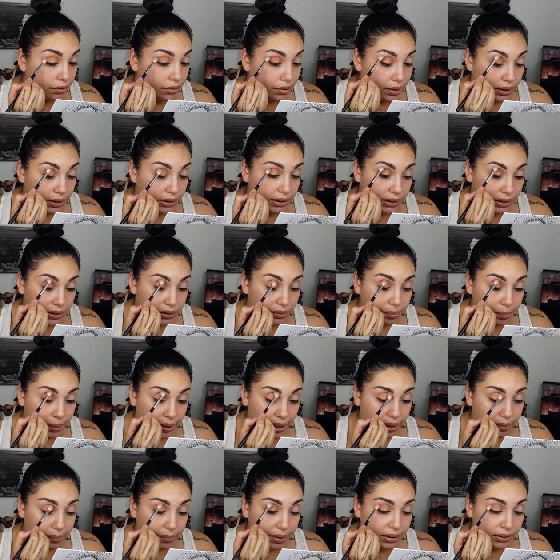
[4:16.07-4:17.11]
It is
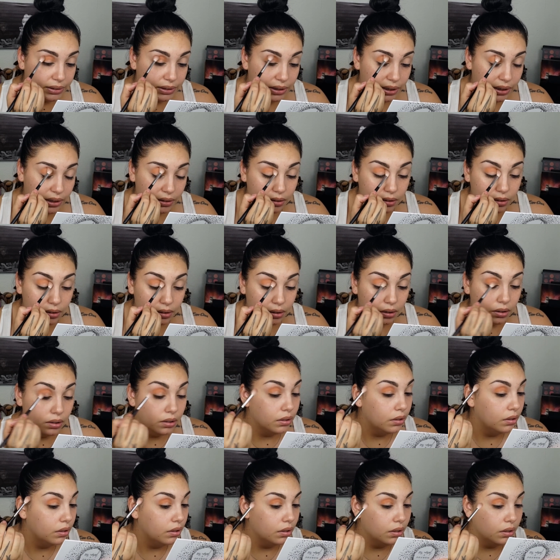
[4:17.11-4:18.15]
pigmented.
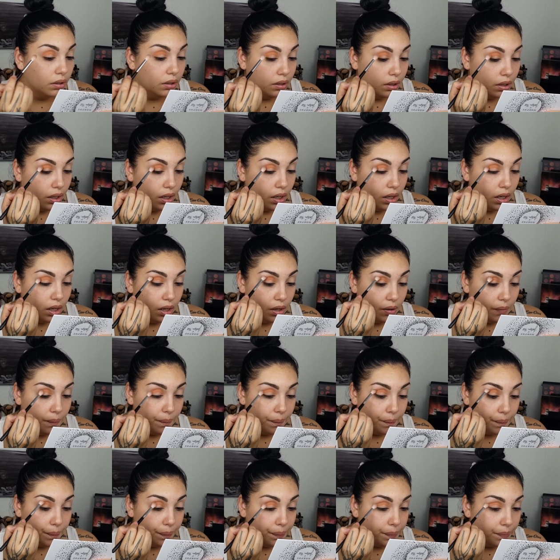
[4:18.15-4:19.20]
I
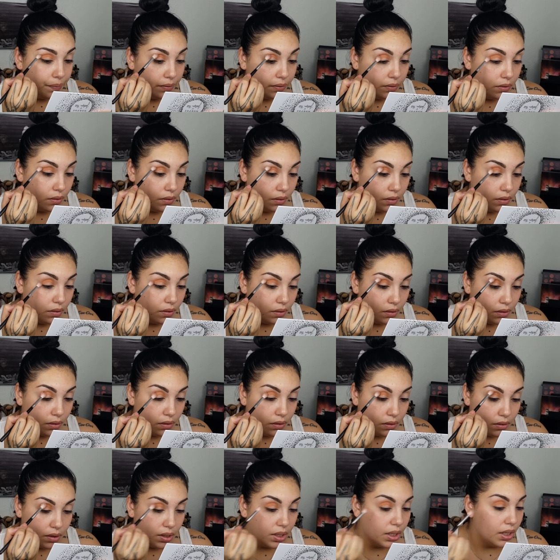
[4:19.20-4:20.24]

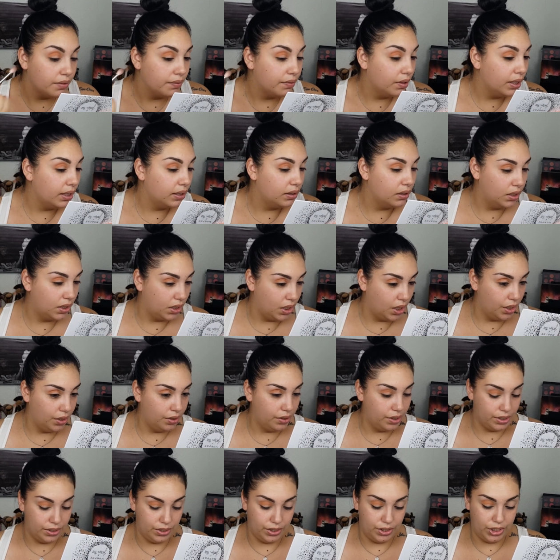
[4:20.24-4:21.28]
feel like the color
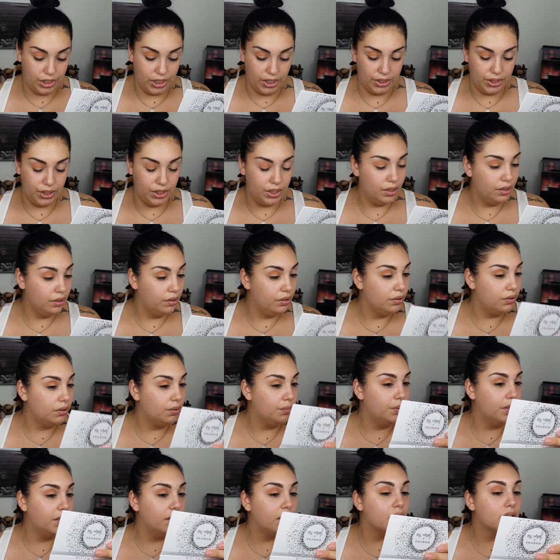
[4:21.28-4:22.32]
is changing a little
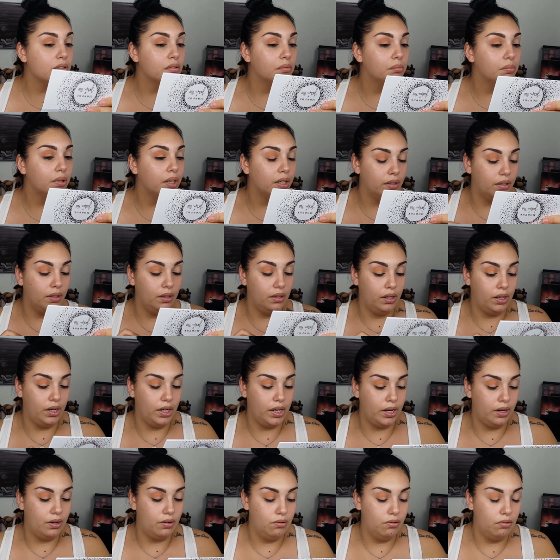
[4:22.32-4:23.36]
bit as I'm blending it
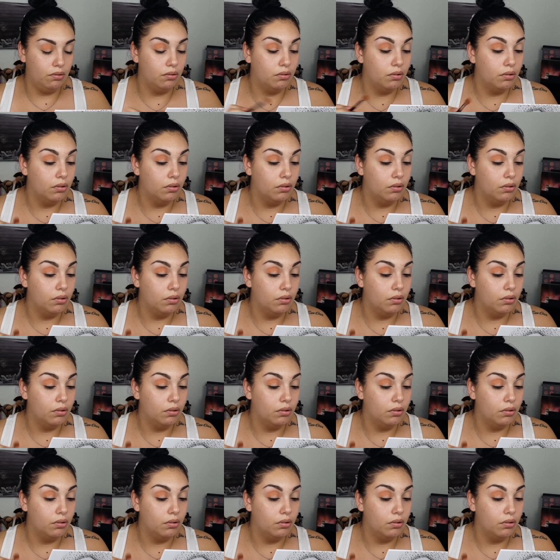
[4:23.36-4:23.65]
out.